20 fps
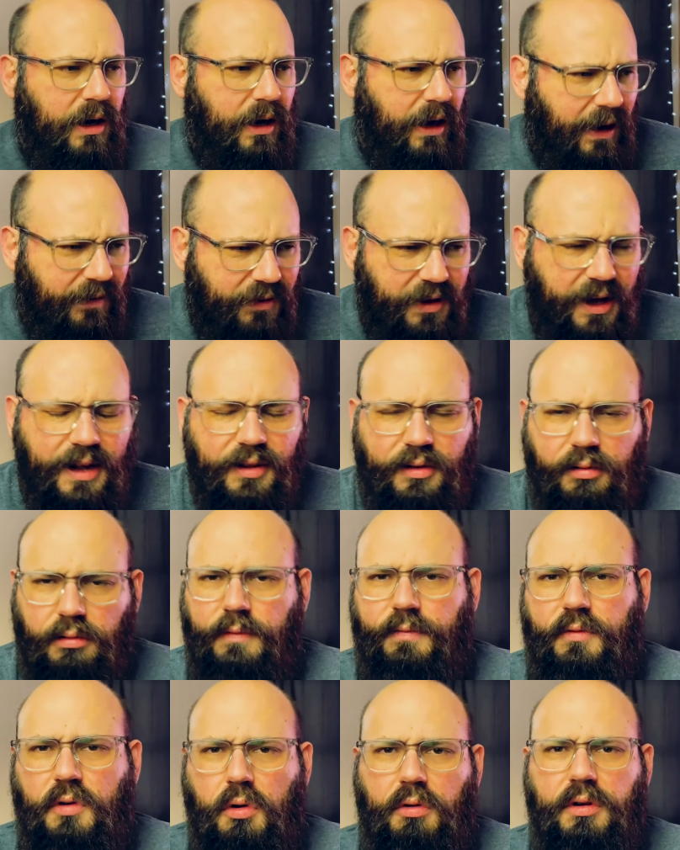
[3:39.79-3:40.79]
And the answer,
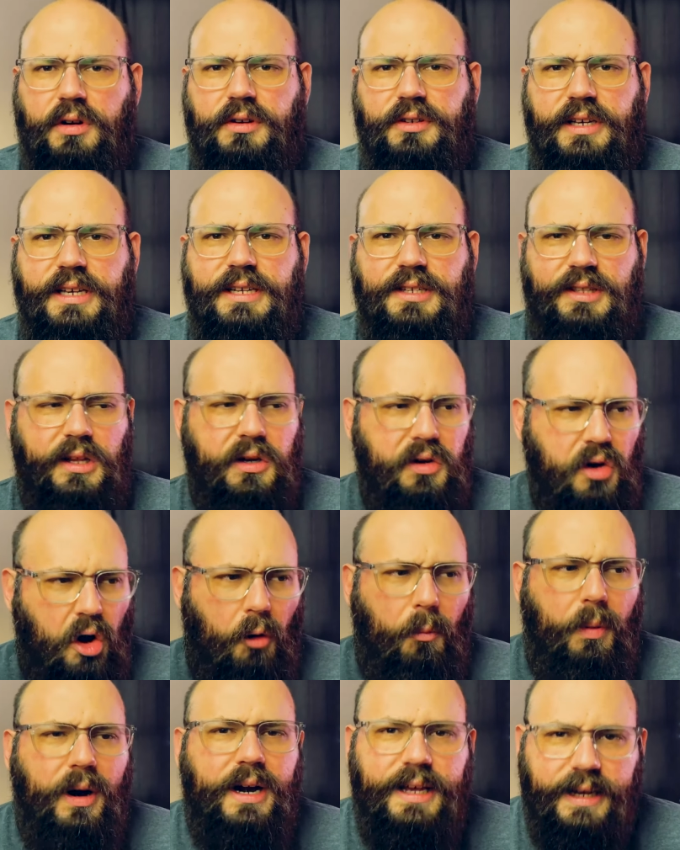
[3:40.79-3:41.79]
of course, is that
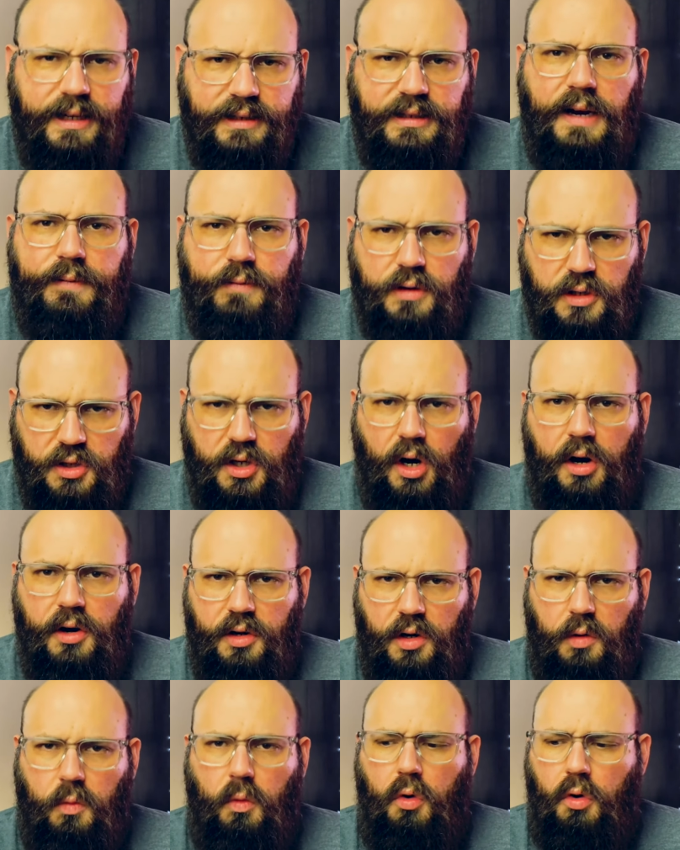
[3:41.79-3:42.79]
nobody has ever started
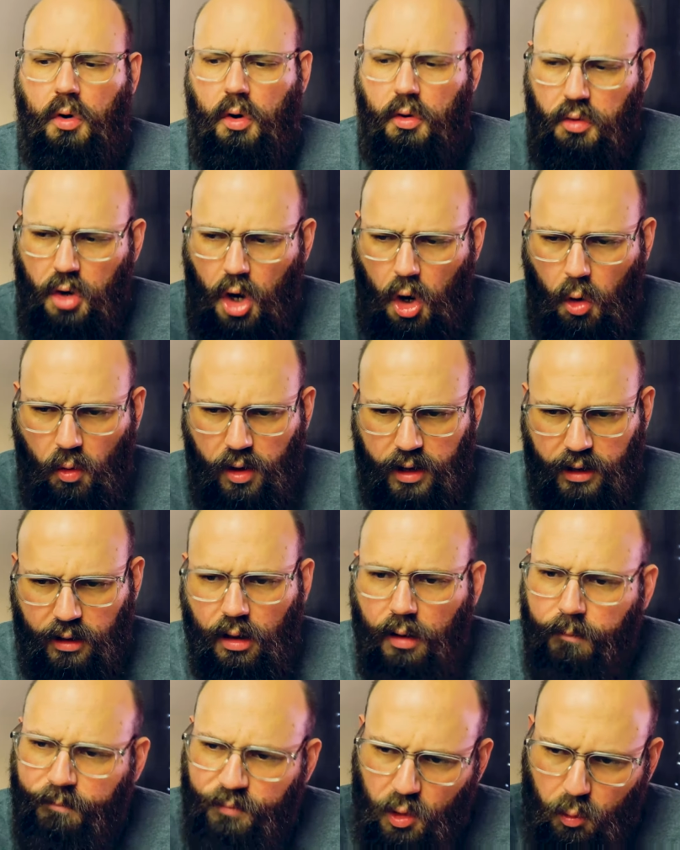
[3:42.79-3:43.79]
a war knowing
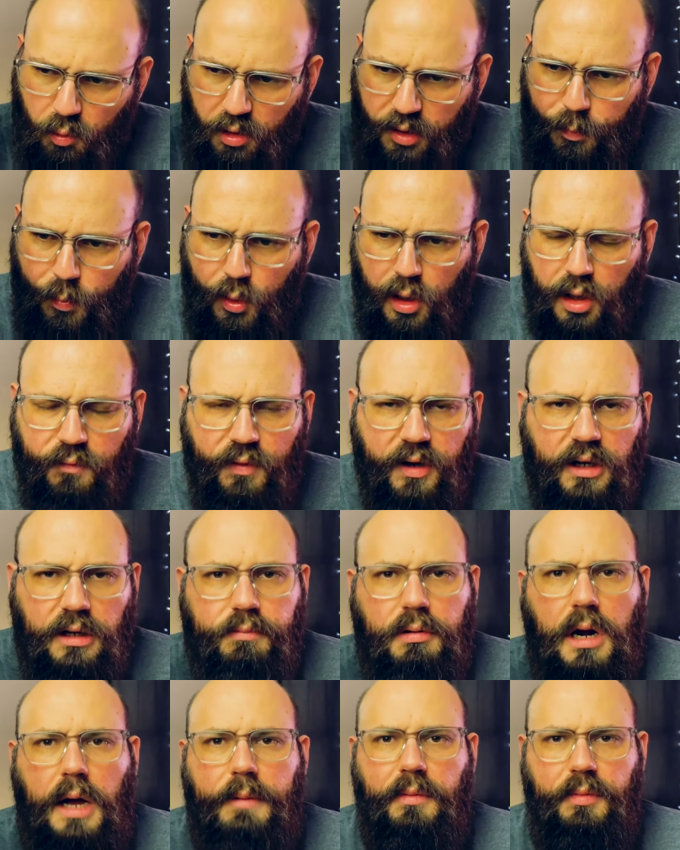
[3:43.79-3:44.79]
with perfect
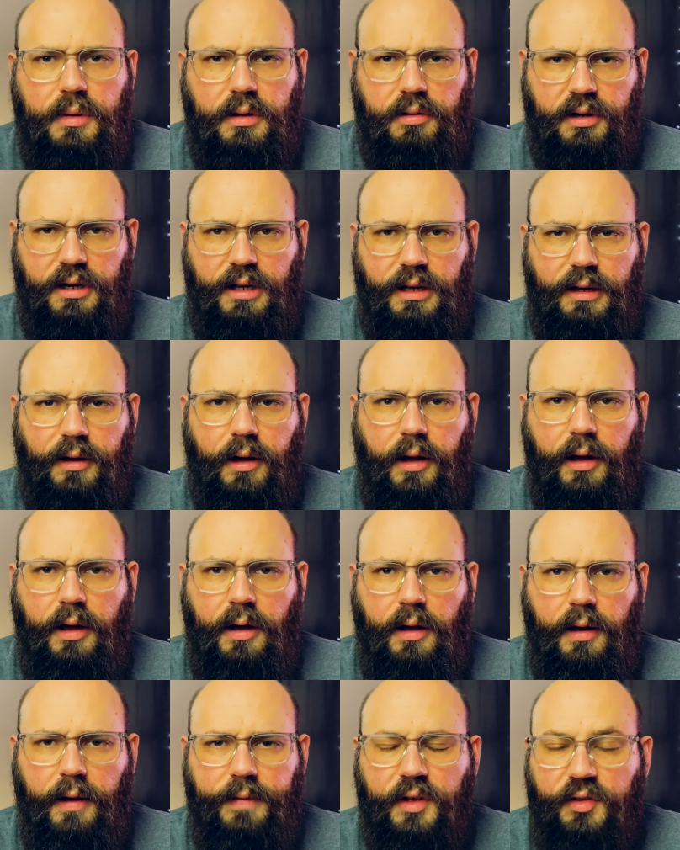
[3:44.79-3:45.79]
probability
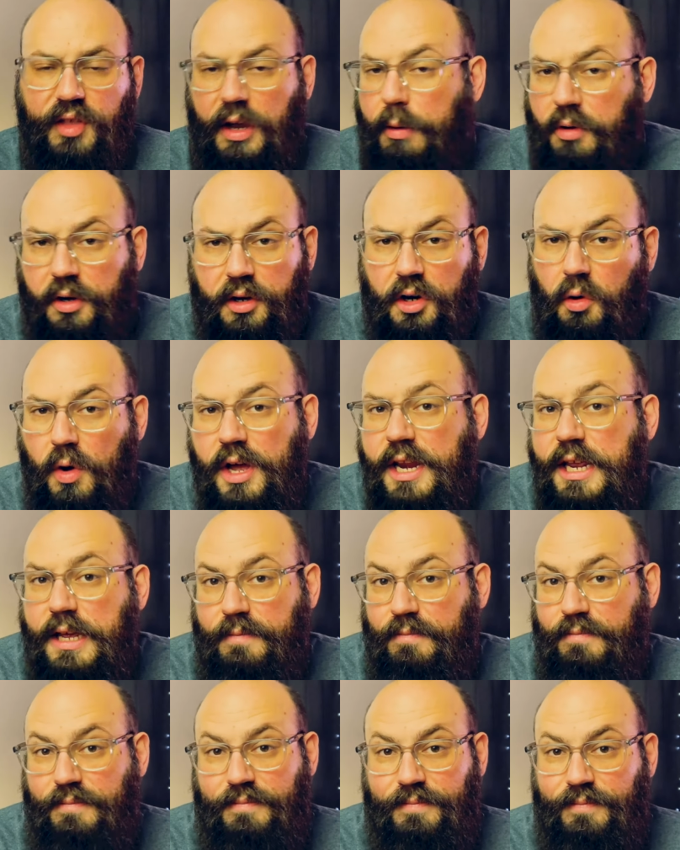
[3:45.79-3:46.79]
that they were going to win it,
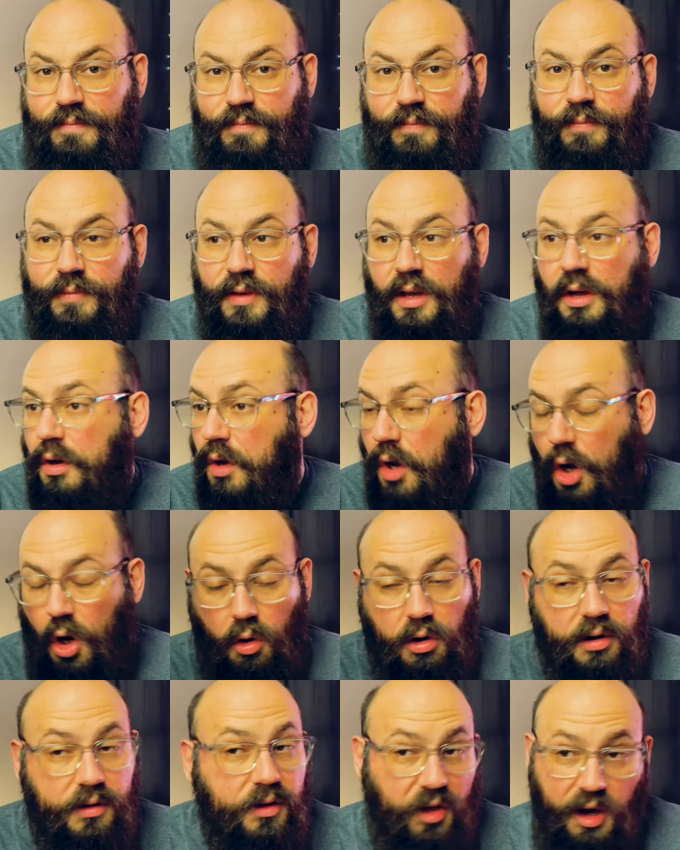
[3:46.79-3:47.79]

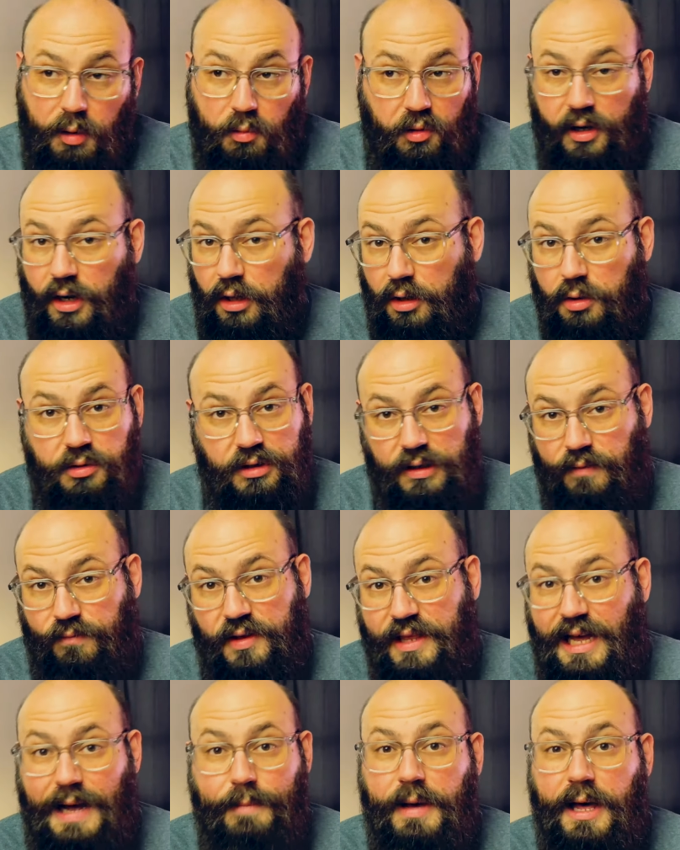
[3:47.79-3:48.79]
or that they were going to lose it for
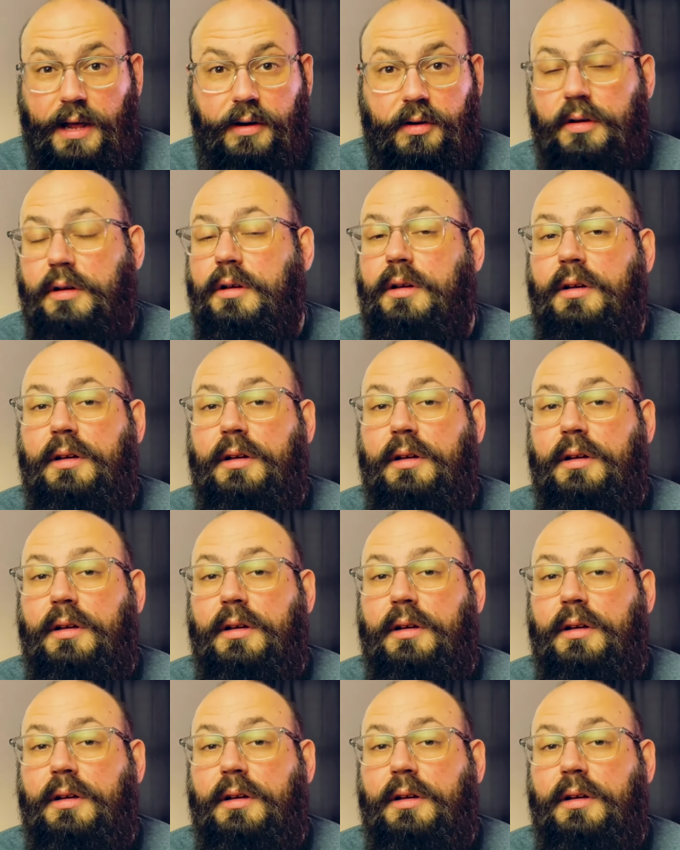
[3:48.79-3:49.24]
that matter.